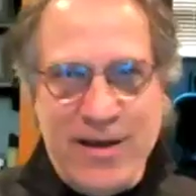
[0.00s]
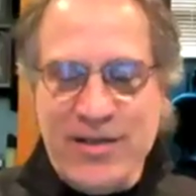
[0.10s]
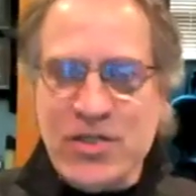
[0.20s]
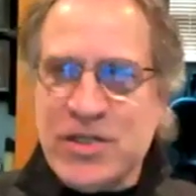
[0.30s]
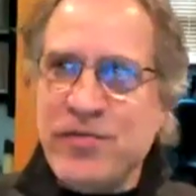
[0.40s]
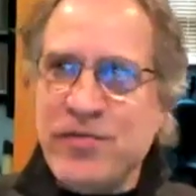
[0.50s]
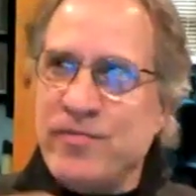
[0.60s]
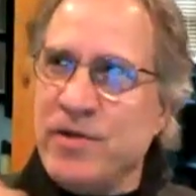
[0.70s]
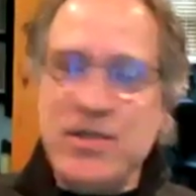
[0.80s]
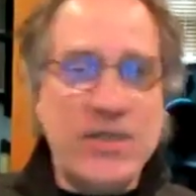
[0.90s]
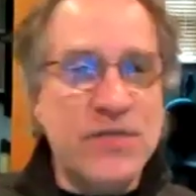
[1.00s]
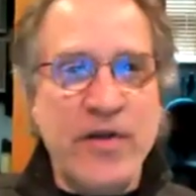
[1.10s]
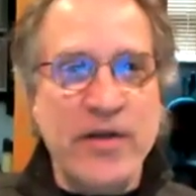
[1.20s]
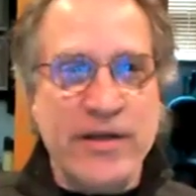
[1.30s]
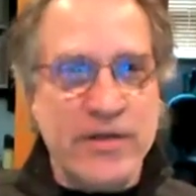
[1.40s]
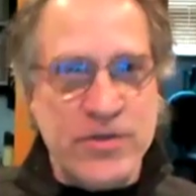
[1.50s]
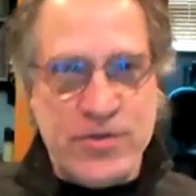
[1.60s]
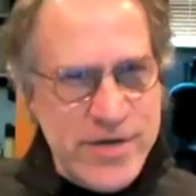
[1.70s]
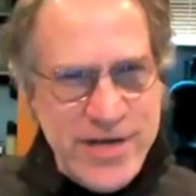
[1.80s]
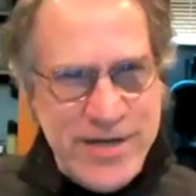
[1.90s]
It just felt like a
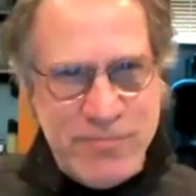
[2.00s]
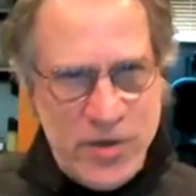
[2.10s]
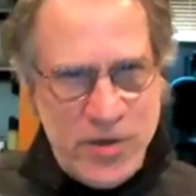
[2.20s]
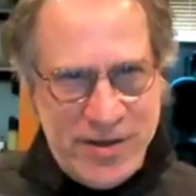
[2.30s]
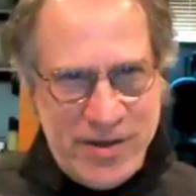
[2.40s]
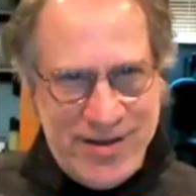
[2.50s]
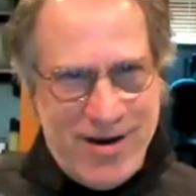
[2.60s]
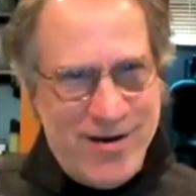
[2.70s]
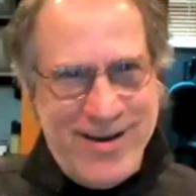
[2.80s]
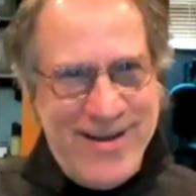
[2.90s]
dream being there.